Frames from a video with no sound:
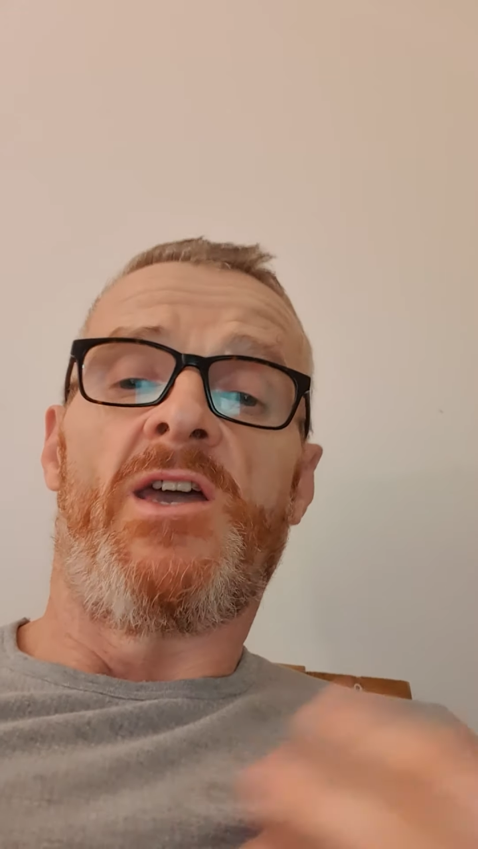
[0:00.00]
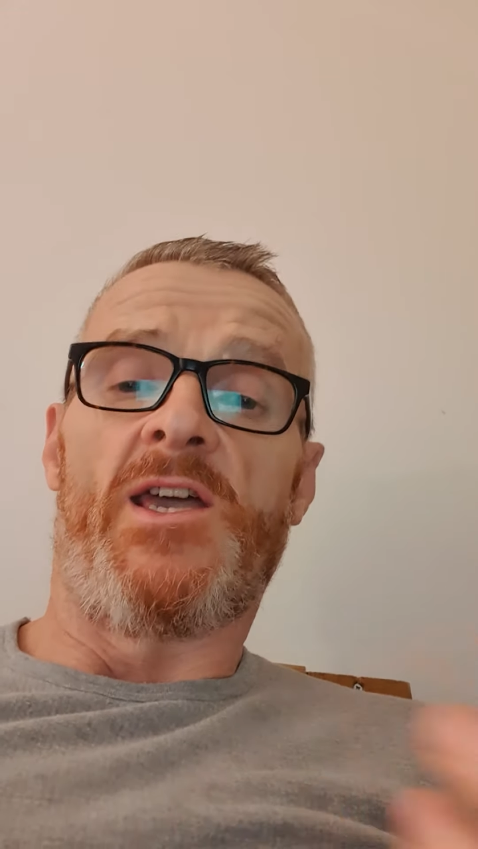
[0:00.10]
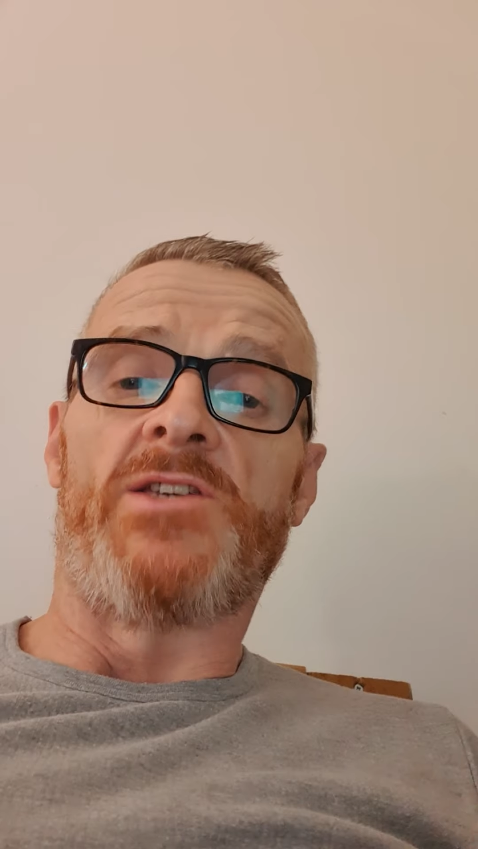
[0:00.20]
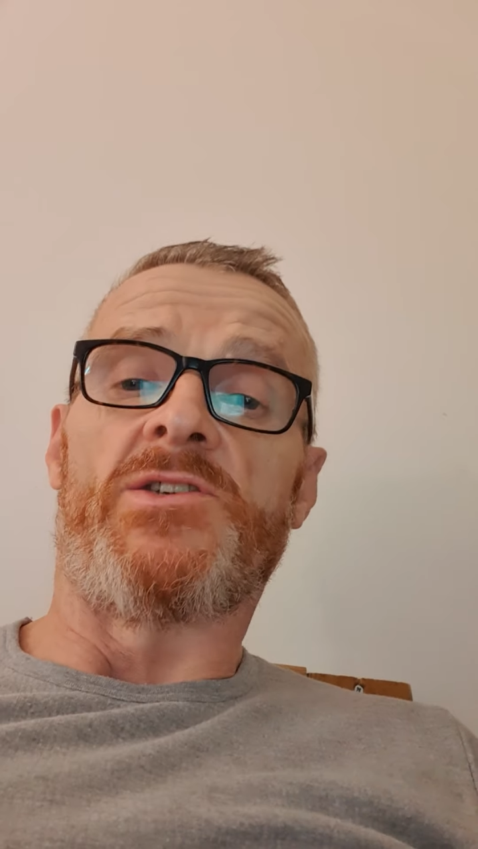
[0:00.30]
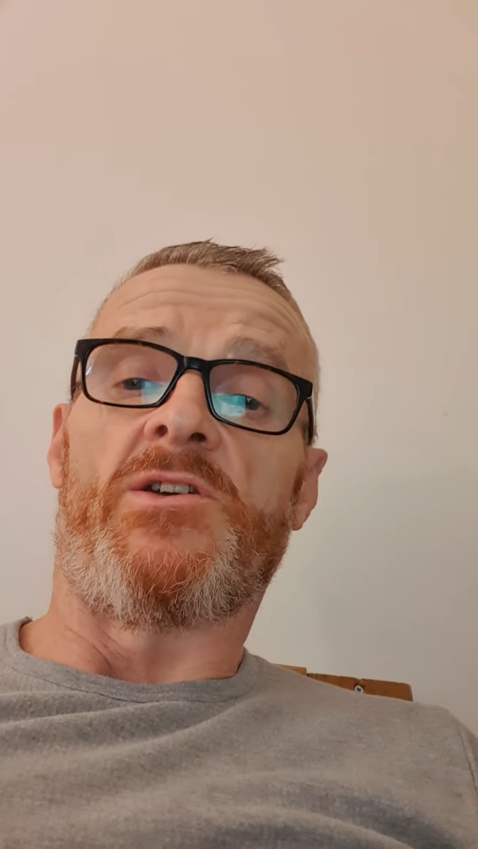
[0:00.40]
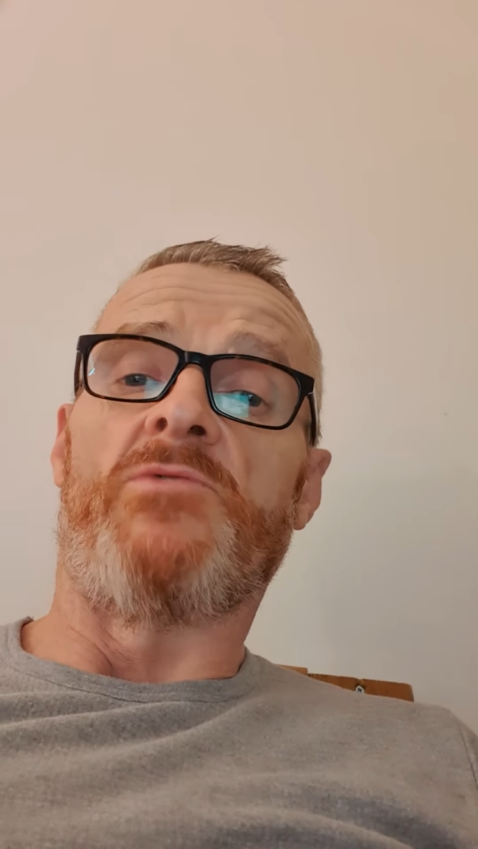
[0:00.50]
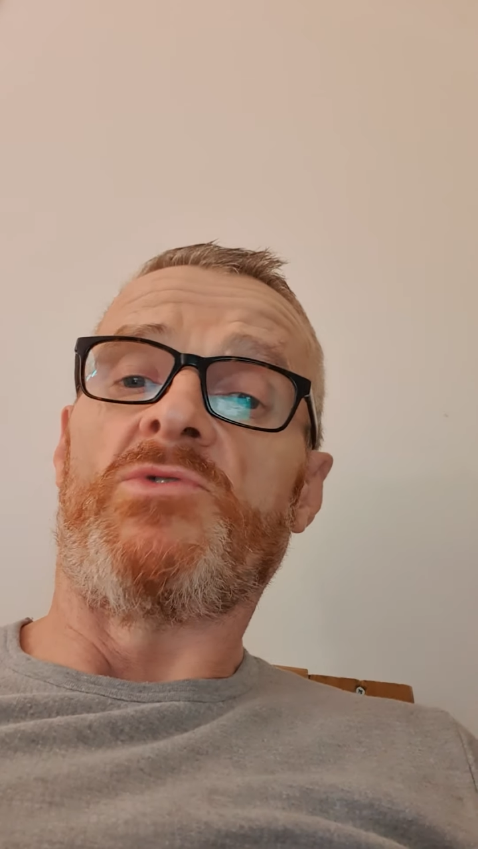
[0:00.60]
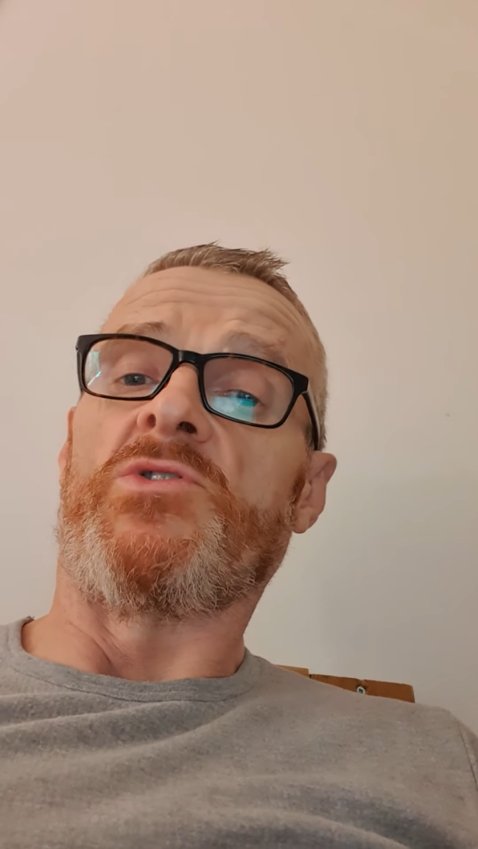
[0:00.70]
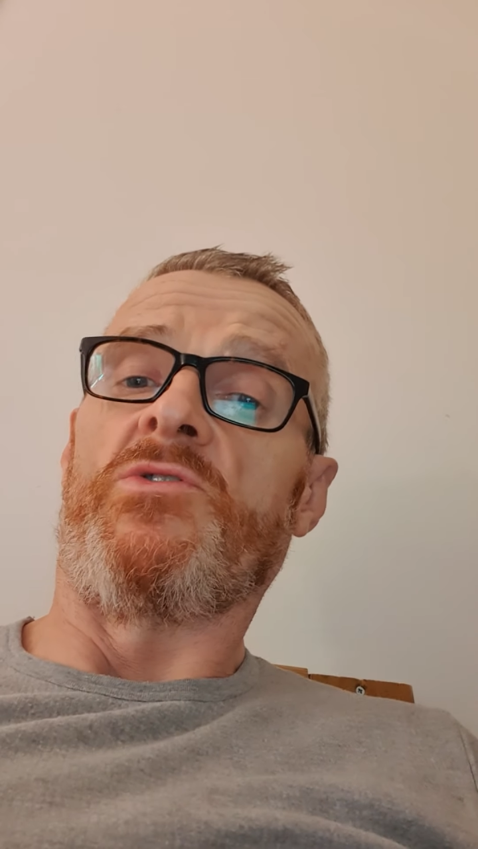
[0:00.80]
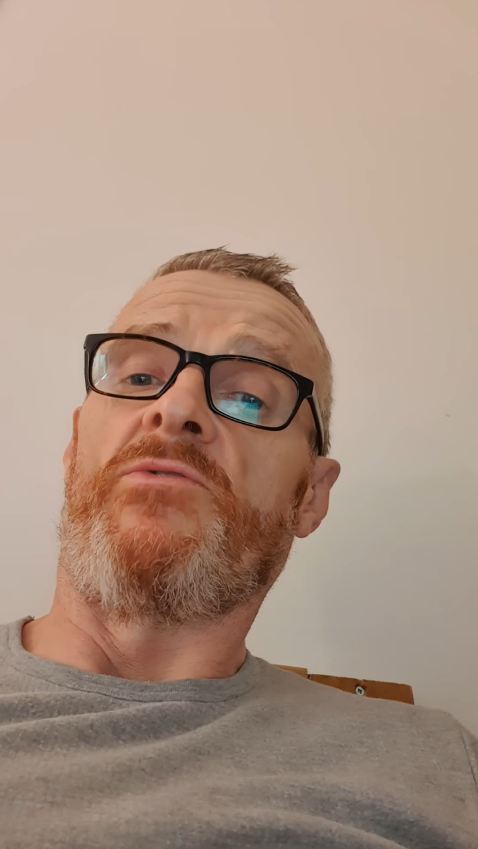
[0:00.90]
as a
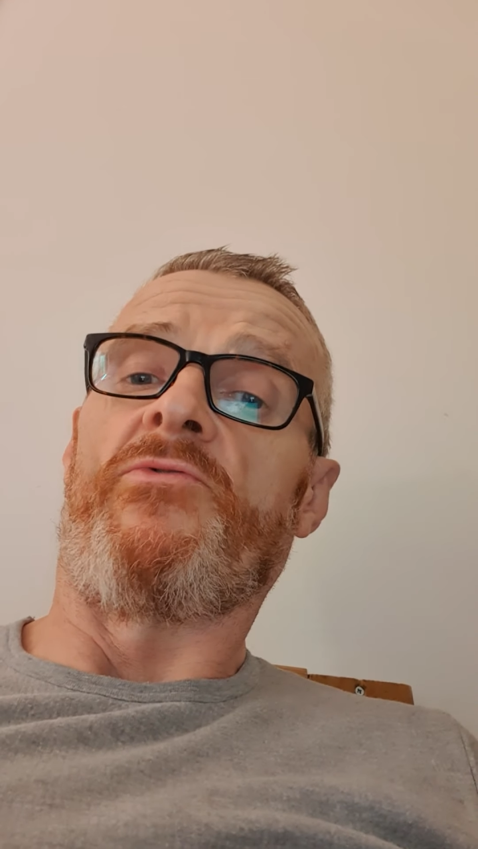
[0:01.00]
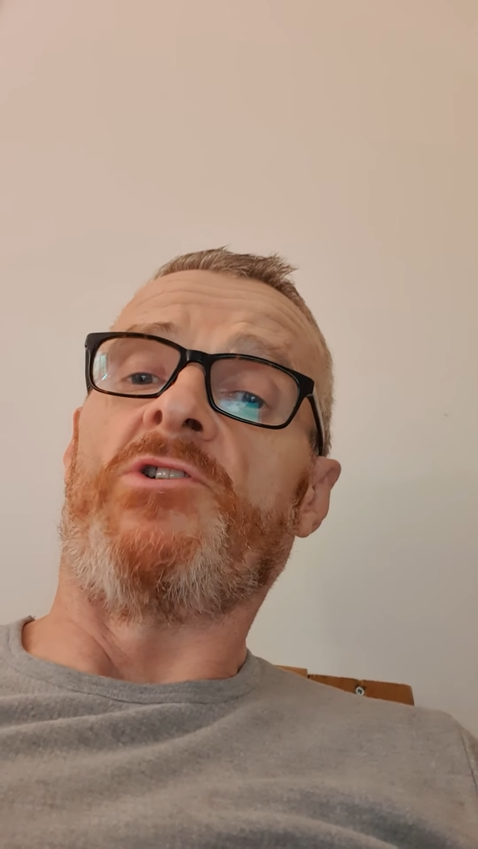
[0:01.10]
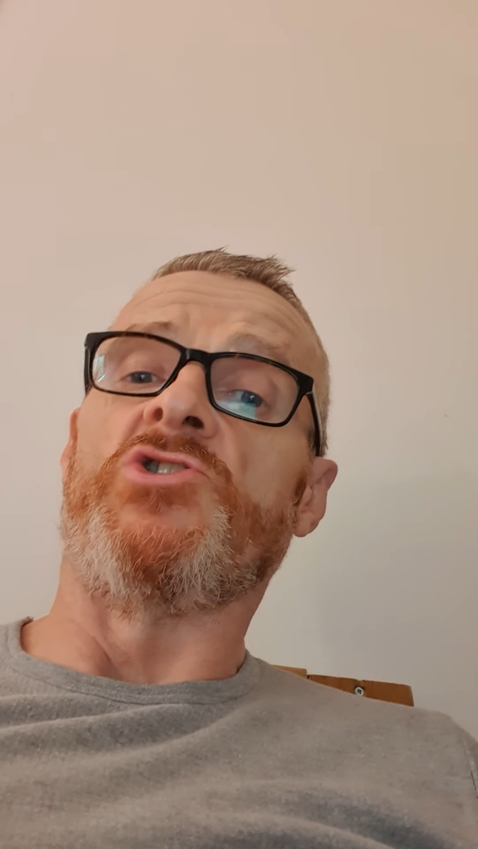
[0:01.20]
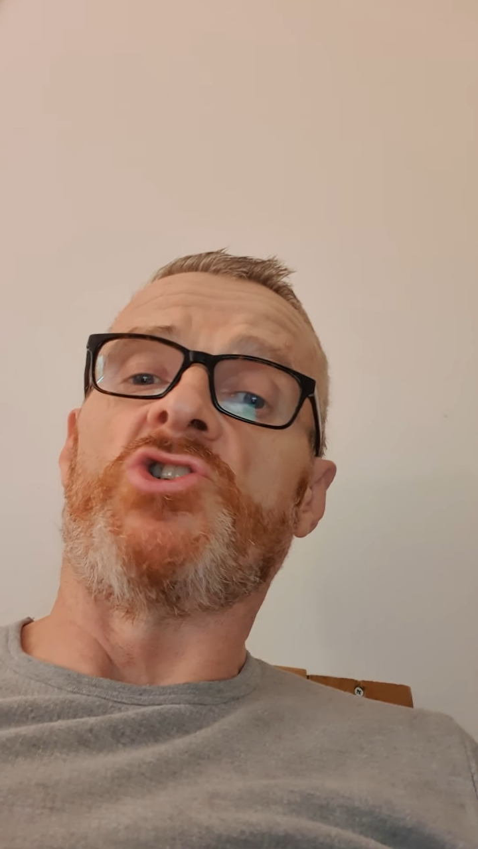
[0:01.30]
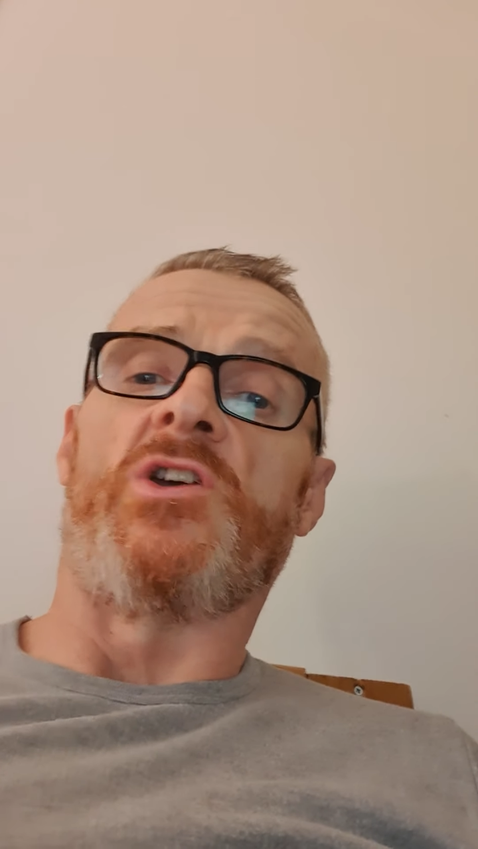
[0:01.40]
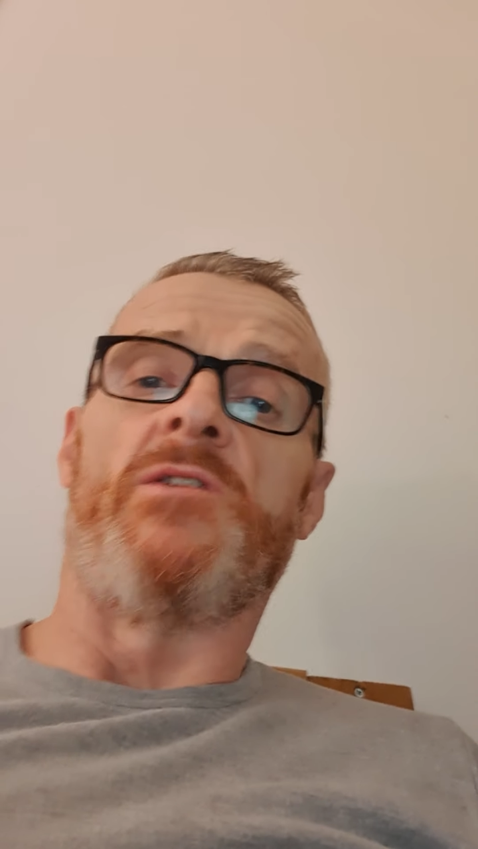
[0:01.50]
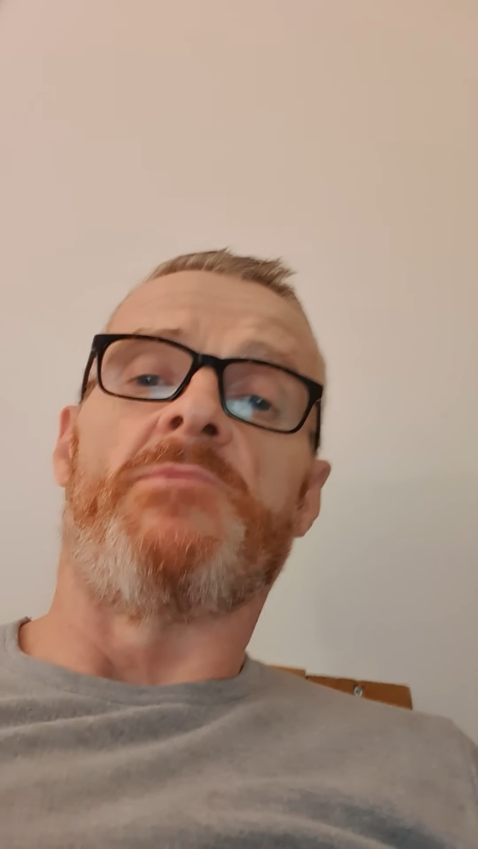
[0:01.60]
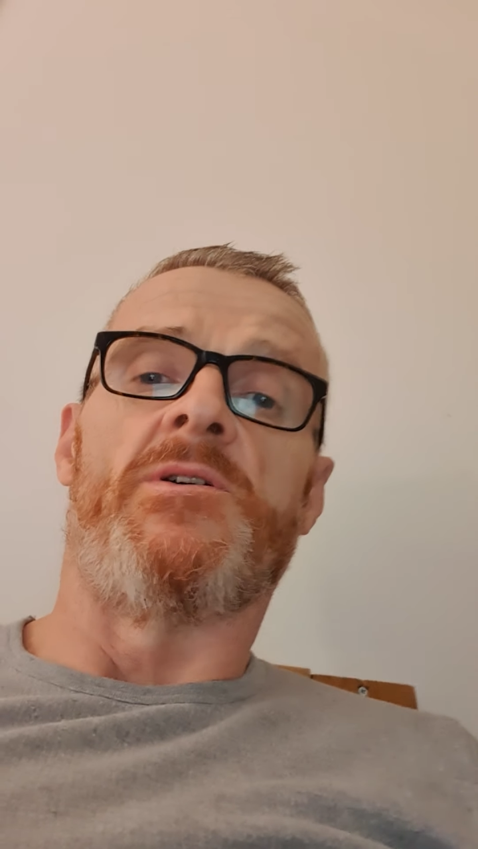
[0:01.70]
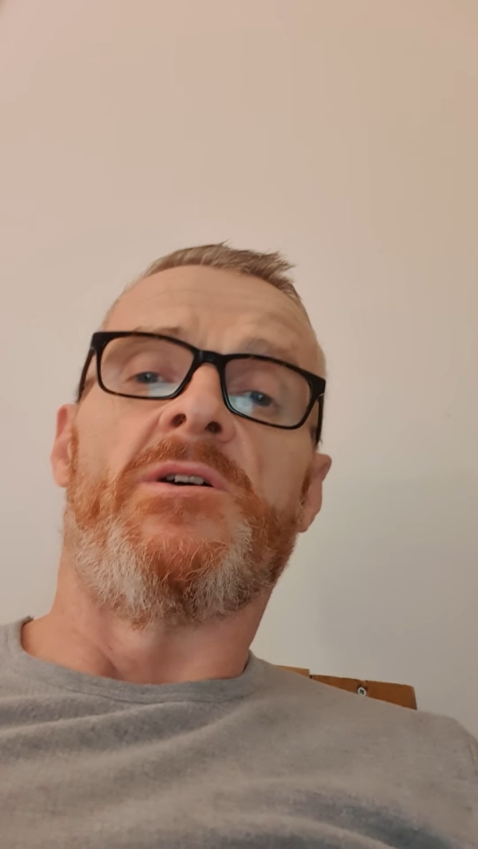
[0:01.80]
return of friendship,